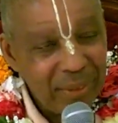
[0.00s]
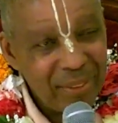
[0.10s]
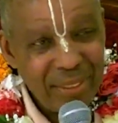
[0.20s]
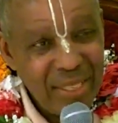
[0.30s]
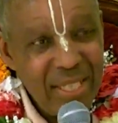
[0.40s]

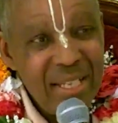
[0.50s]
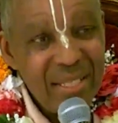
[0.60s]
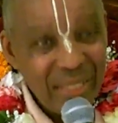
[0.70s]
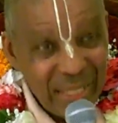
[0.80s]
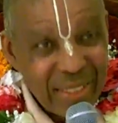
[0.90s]
Because
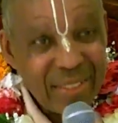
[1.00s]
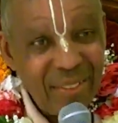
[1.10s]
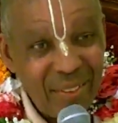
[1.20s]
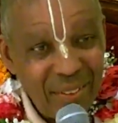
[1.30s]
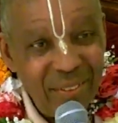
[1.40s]
things
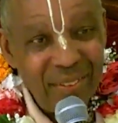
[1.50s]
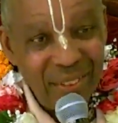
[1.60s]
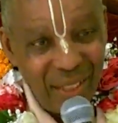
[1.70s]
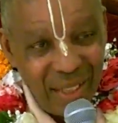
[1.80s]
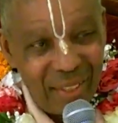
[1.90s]
are
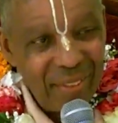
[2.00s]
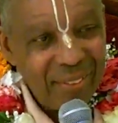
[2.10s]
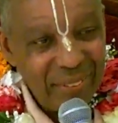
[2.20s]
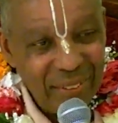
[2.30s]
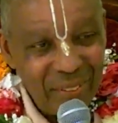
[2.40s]
not
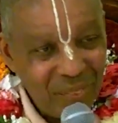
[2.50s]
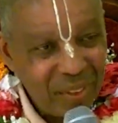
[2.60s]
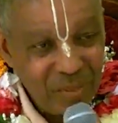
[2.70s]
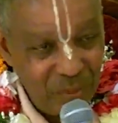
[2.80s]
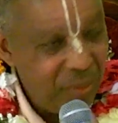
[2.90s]

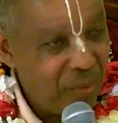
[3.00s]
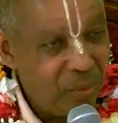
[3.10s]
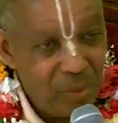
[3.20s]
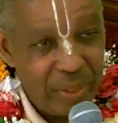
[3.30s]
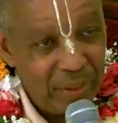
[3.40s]
looking very
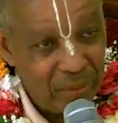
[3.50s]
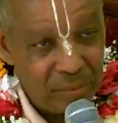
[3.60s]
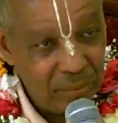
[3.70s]
good right now.